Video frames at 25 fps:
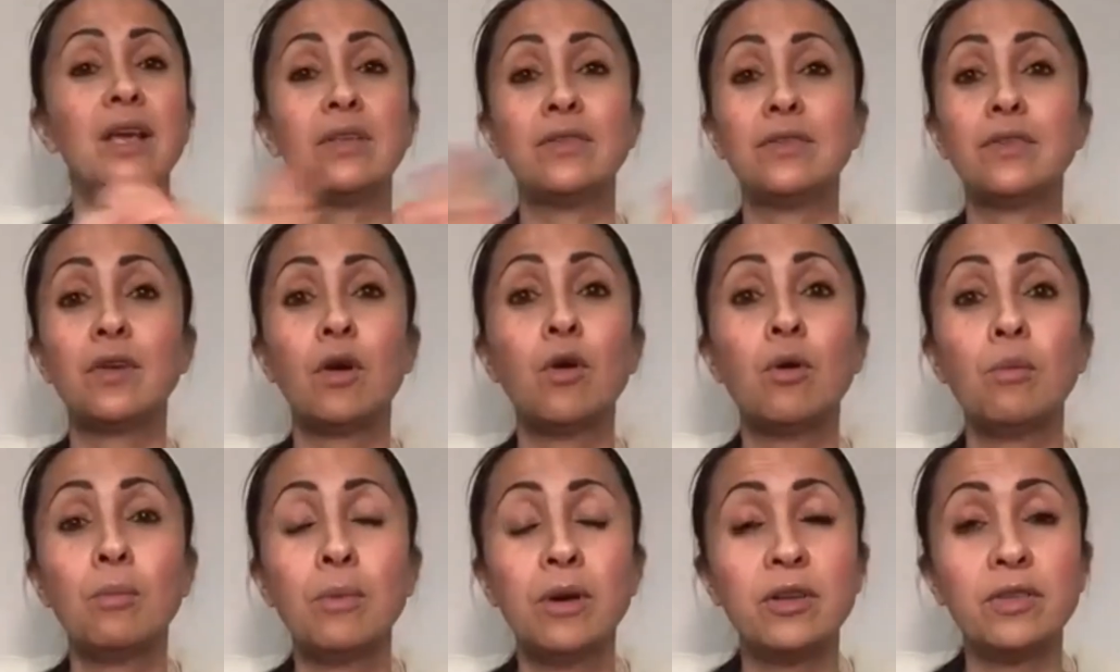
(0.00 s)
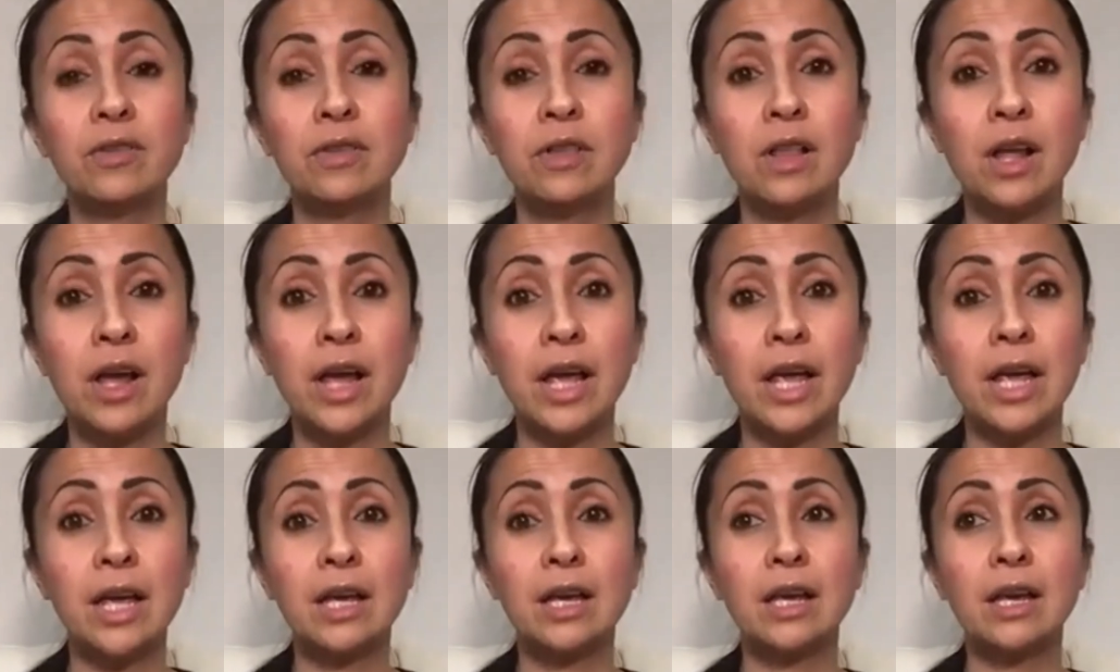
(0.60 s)
it's almost
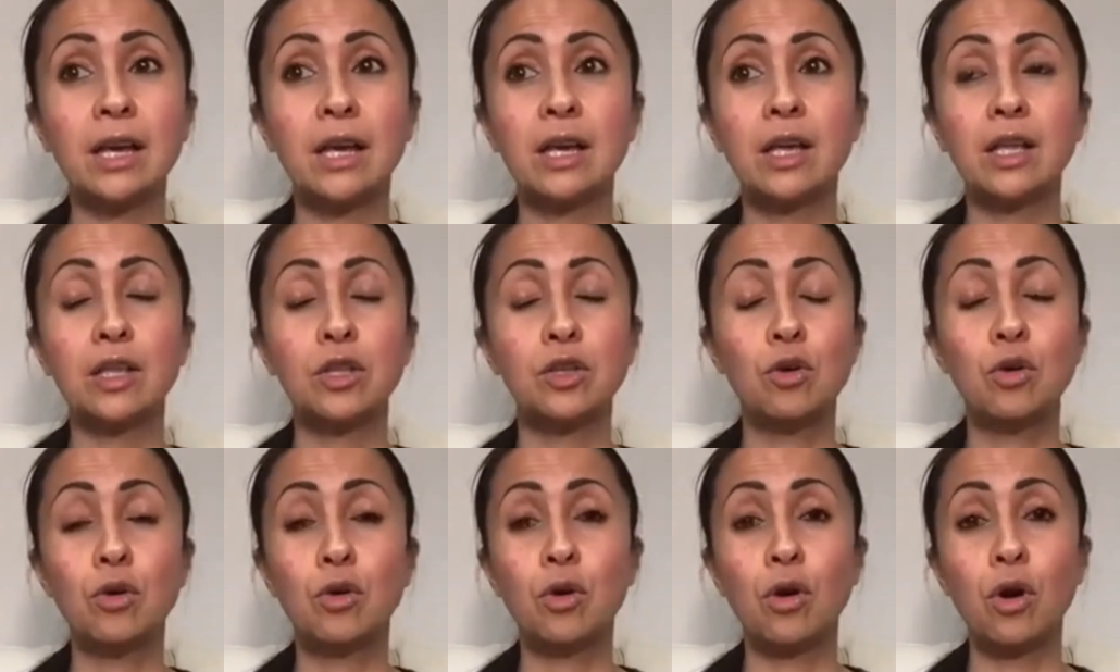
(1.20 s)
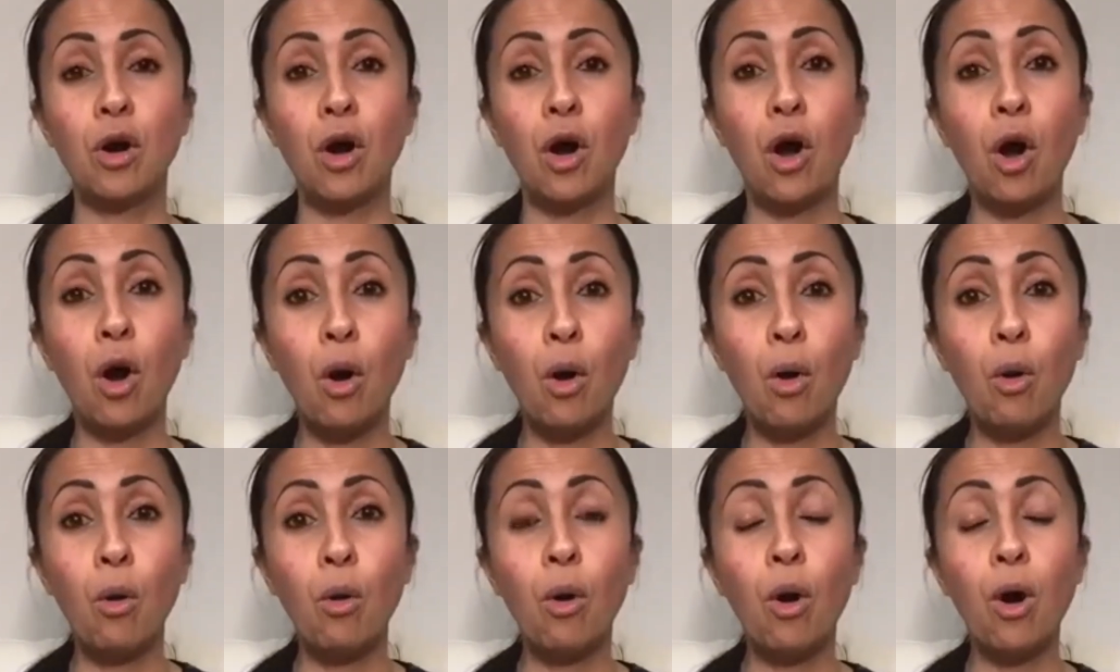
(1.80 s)
like your
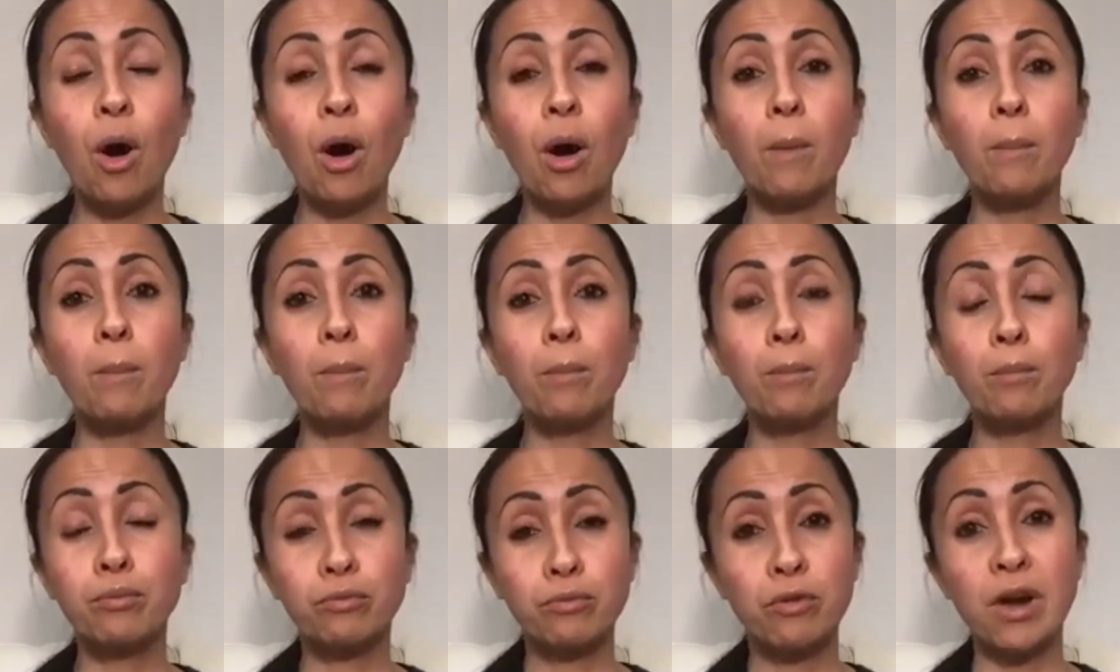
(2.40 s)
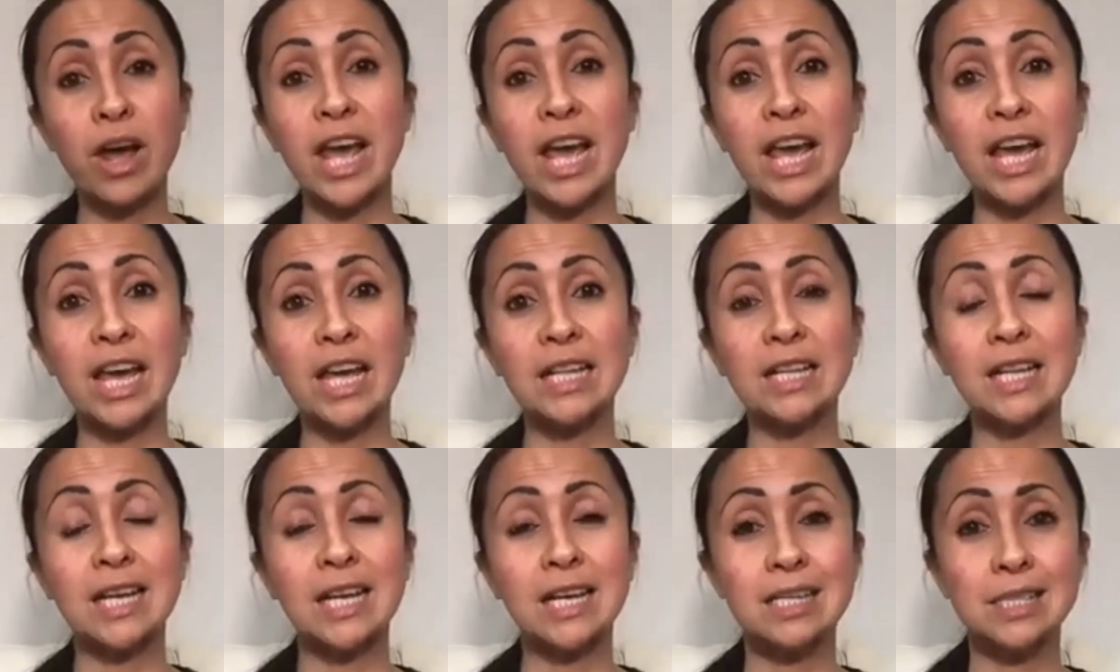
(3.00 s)
whole
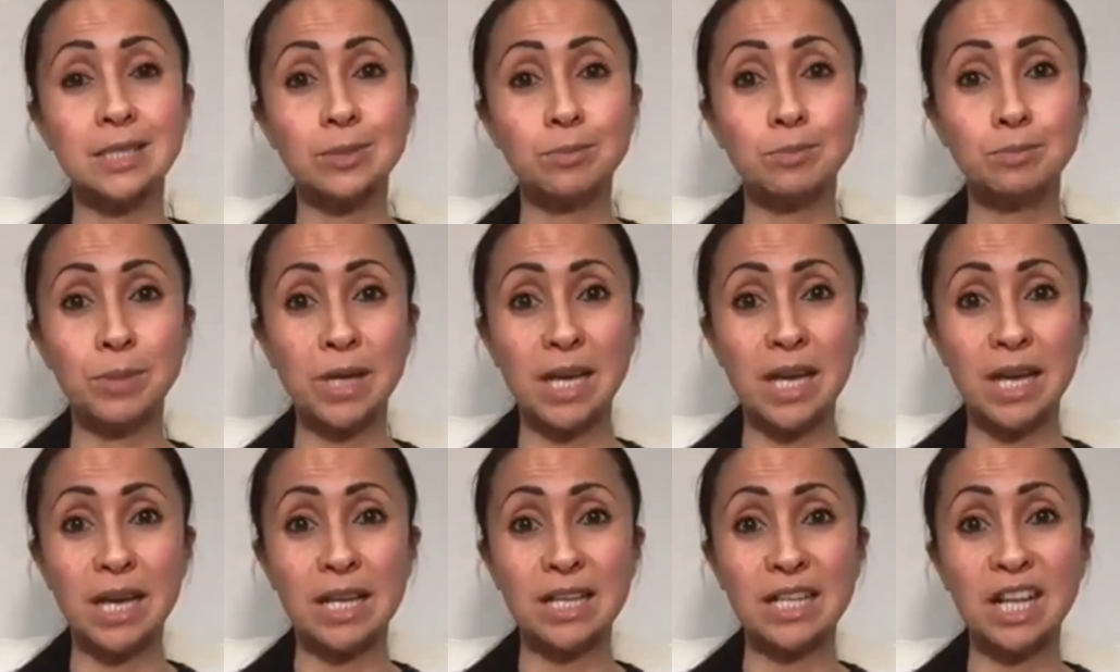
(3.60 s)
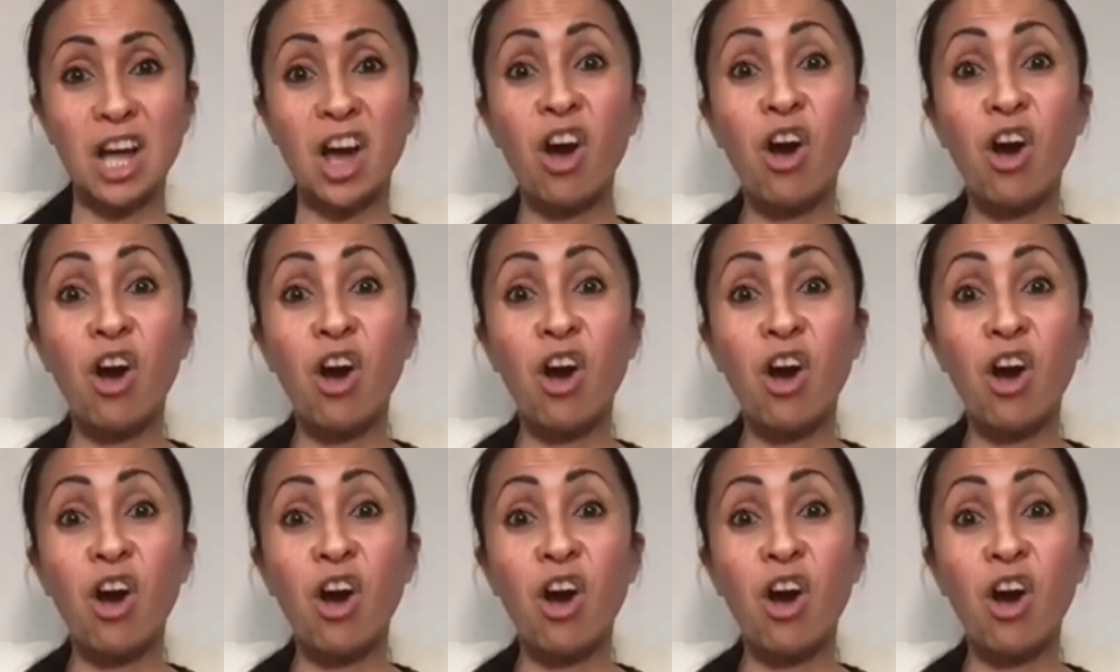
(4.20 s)
brain is being